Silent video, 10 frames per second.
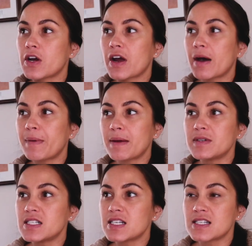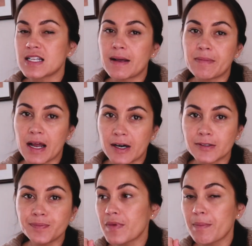our baby's asleep
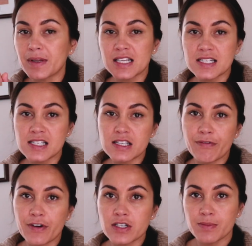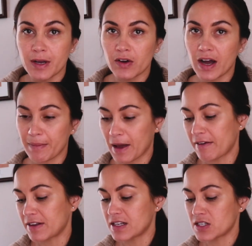now, but this is the first meal I'm
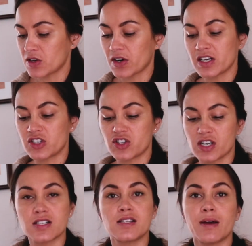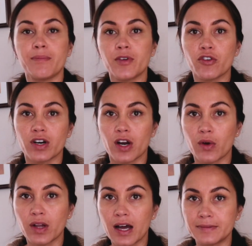having. So it's just some
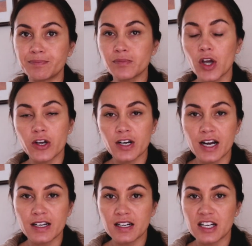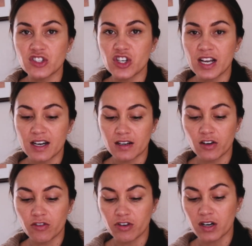granola, coconut and chia
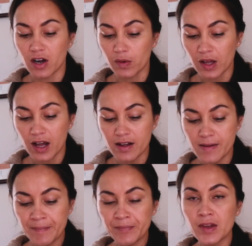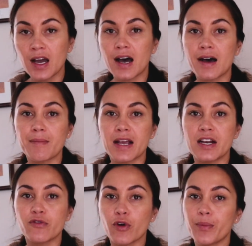granola
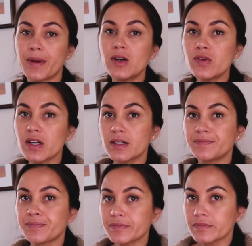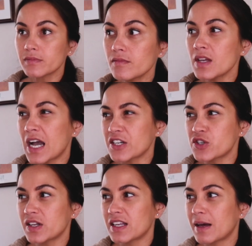in raw milk.
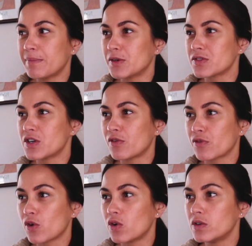Actually, that milk's not raw.